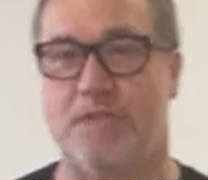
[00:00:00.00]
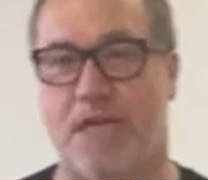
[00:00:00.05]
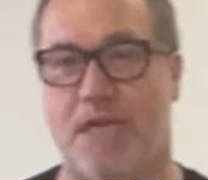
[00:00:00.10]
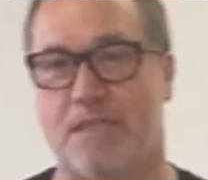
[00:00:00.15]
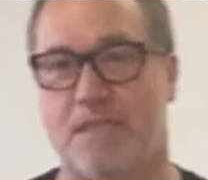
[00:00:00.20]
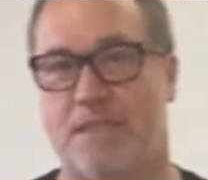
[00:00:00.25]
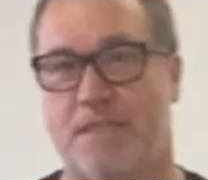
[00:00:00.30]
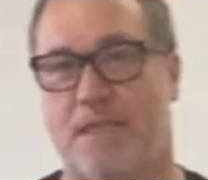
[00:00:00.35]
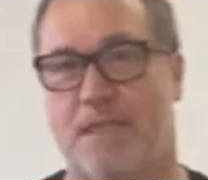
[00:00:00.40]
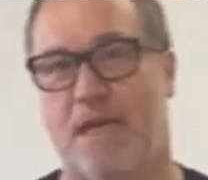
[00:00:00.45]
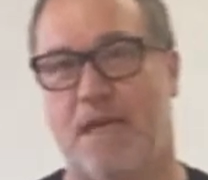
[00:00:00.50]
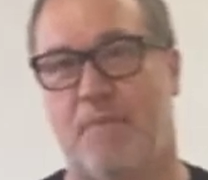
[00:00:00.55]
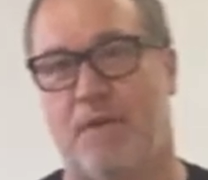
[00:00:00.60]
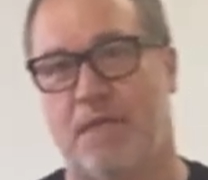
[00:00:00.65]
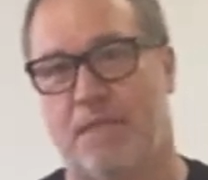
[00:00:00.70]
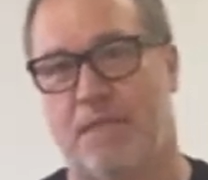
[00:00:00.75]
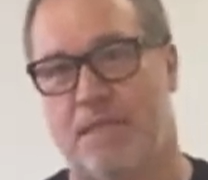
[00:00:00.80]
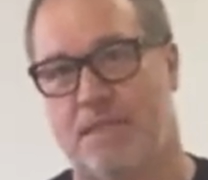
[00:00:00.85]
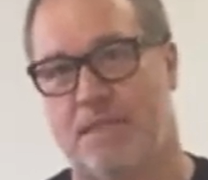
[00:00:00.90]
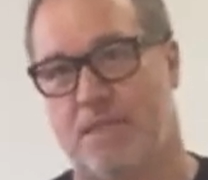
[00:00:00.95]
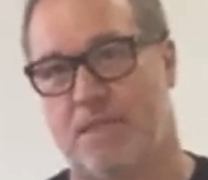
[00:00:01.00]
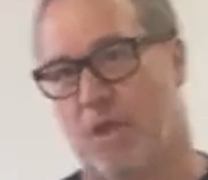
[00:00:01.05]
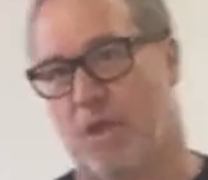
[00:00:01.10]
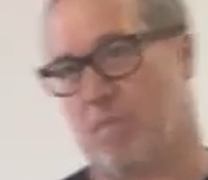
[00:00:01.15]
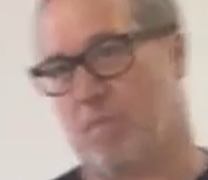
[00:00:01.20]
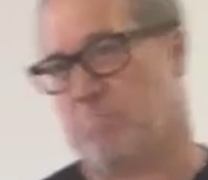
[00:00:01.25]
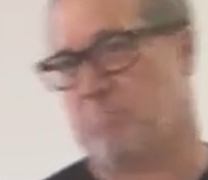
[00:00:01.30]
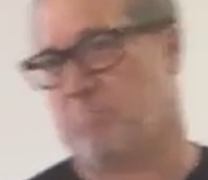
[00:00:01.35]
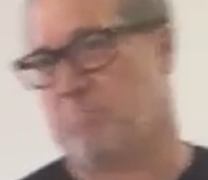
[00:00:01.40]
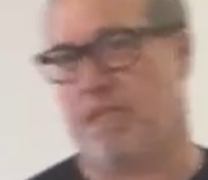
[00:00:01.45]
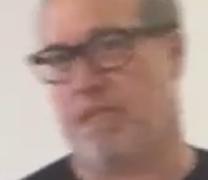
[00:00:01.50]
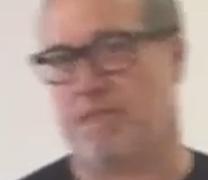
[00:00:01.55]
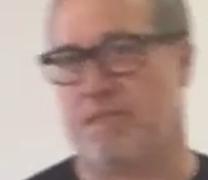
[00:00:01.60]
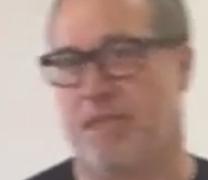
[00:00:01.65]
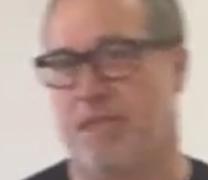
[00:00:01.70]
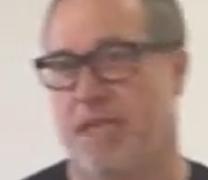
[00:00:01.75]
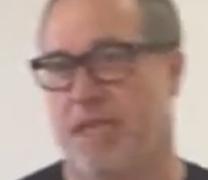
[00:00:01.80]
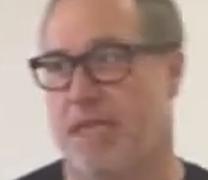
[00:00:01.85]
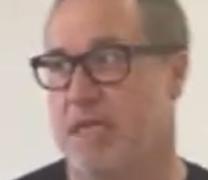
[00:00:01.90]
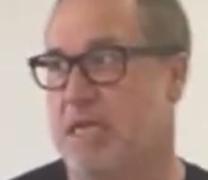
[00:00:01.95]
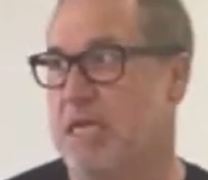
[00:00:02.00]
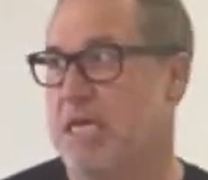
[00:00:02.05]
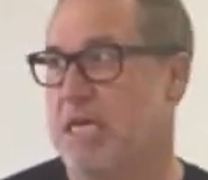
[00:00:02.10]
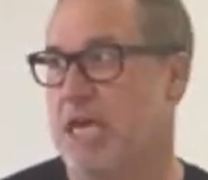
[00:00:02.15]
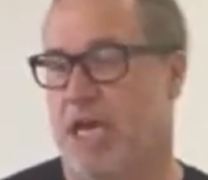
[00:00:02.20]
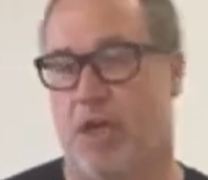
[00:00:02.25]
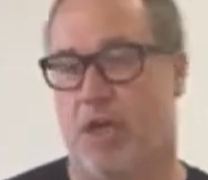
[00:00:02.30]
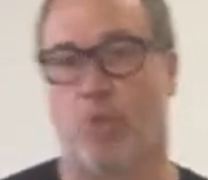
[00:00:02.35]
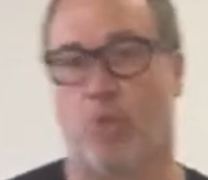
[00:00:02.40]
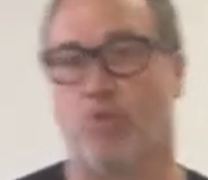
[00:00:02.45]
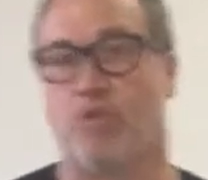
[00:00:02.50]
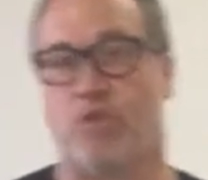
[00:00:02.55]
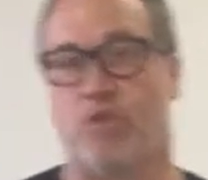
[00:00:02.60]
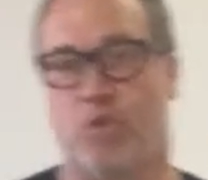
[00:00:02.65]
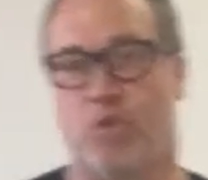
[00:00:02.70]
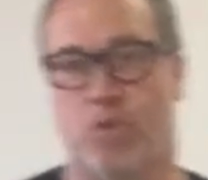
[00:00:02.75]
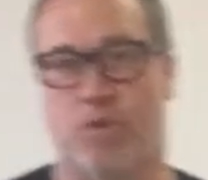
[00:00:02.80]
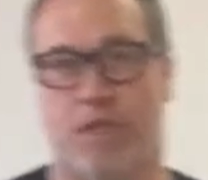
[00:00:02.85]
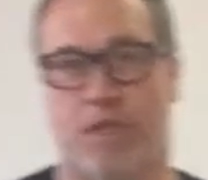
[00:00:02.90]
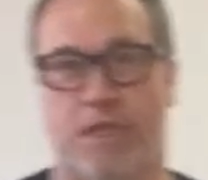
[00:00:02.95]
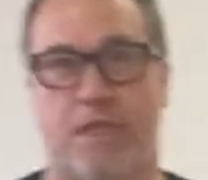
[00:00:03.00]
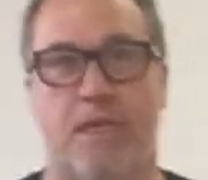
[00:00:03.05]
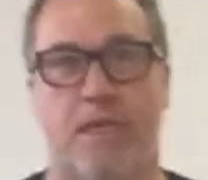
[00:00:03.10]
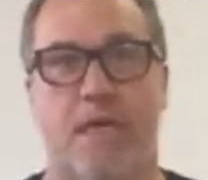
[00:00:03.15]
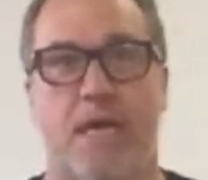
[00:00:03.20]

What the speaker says: Yang style, but it is, let's say, an own school. Huh?